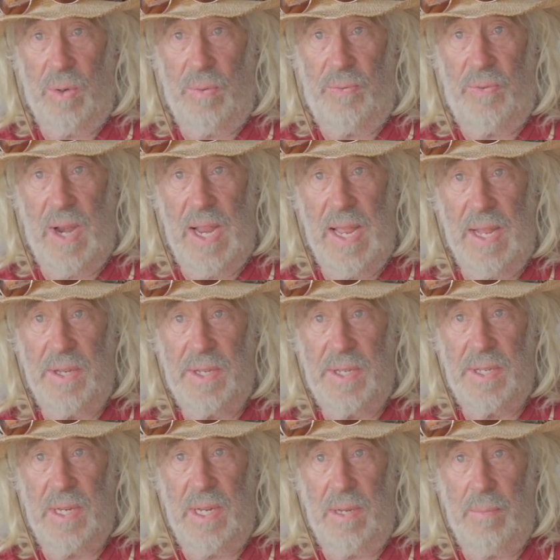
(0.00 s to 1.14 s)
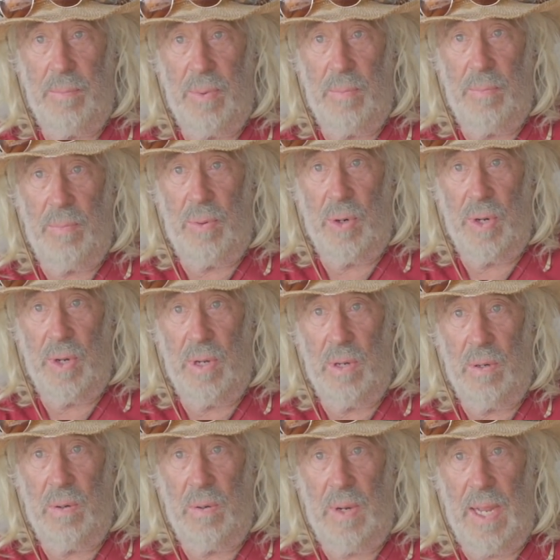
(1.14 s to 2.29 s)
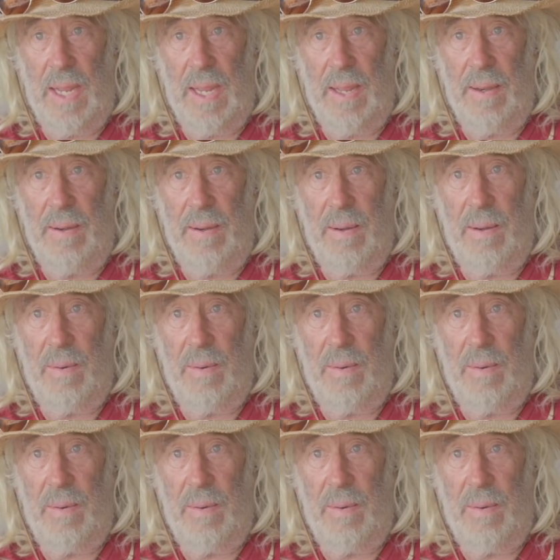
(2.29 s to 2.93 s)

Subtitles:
to France in Bordeaux and